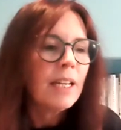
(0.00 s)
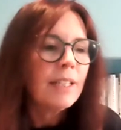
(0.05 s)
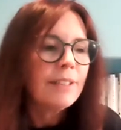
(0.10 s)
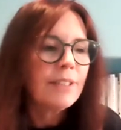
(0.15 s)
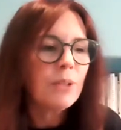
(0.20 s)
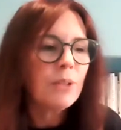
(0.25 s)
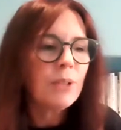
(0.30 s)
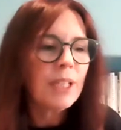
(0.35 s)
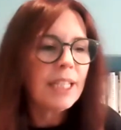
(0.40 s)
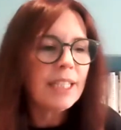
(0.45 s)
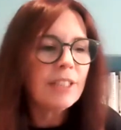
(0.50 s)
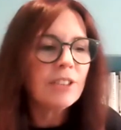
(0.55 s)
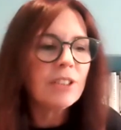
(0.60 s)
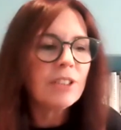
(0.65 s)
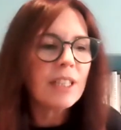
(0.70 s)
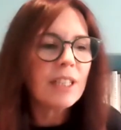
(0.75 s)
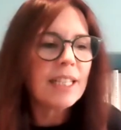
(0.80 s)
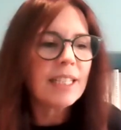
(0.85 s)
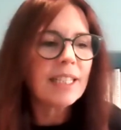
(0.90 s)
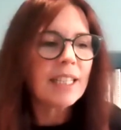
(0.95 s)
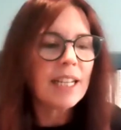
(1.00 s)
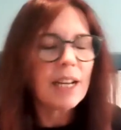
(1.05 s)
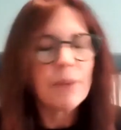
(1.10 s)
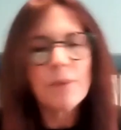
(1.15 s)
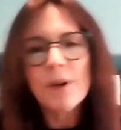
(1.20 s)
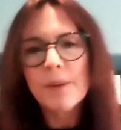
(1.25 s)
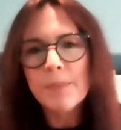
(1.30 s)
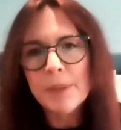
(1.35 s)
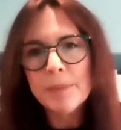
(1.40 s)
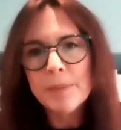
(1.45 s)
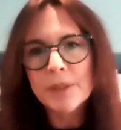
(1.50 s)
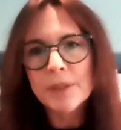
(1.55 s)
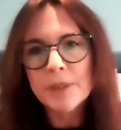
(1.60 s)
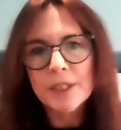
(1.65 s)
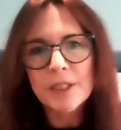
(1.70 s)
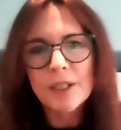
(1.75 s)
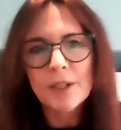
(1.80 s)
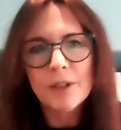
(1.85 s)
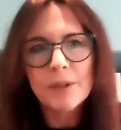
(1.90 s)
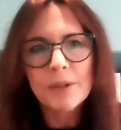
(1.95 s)
So here's the thing that I want people
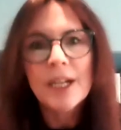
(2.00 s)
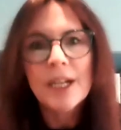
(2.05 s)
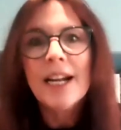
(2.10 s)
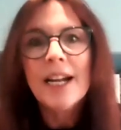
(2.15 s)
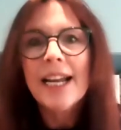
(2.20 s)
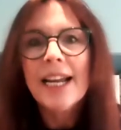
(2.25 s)
to know.